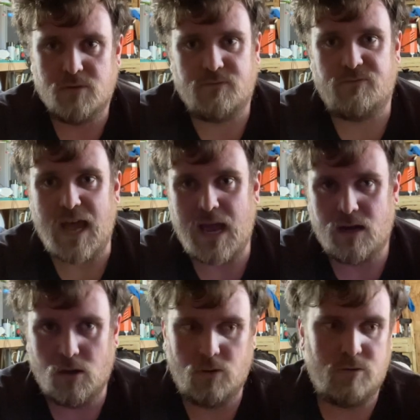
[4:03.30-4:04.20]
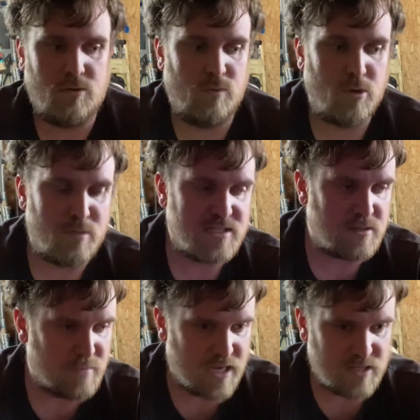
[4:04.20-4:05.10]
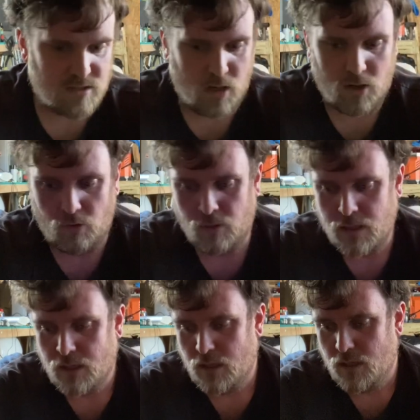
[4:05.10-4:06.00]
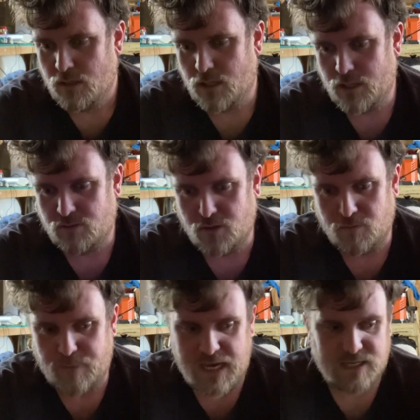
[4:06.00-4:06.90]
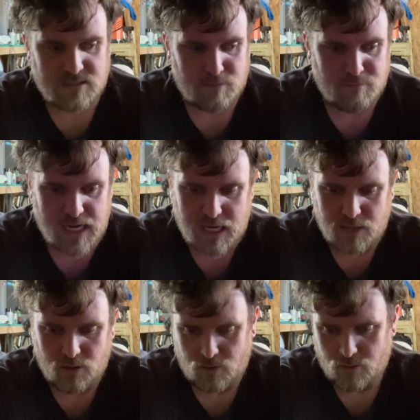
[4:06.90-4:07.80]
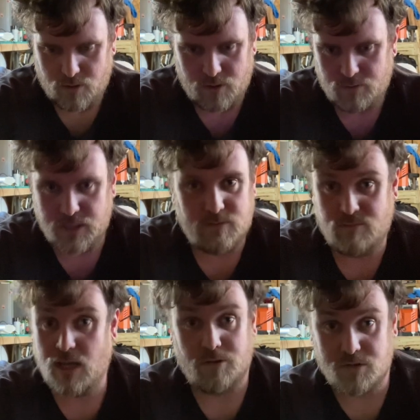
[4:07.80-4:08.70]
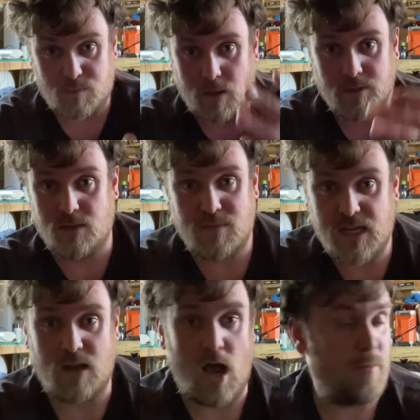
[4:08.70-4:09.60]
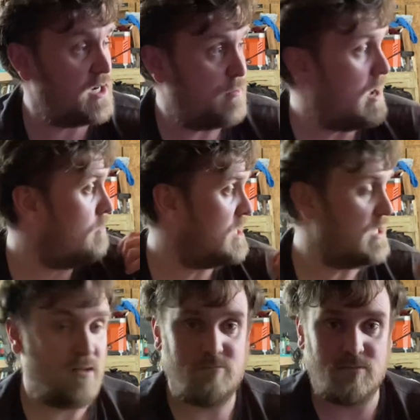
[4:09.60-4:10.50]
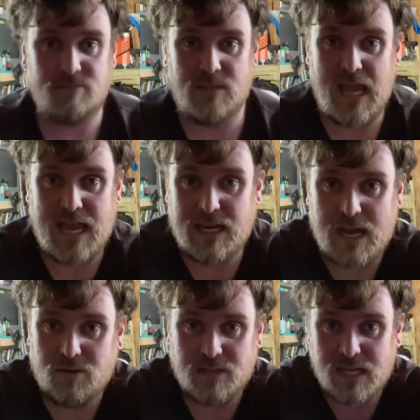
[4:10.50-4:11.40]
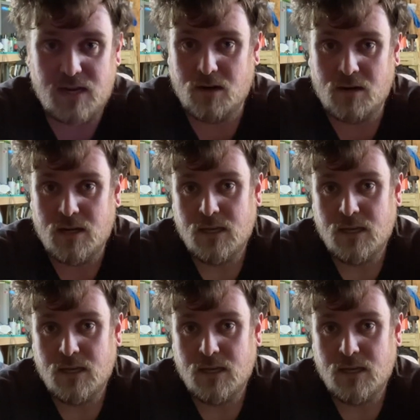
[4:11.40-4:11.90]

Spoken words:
fat, oh, your room is a mess, oh, your bed is unmade, or hell, there's probably going to be a comment about me hanging out in here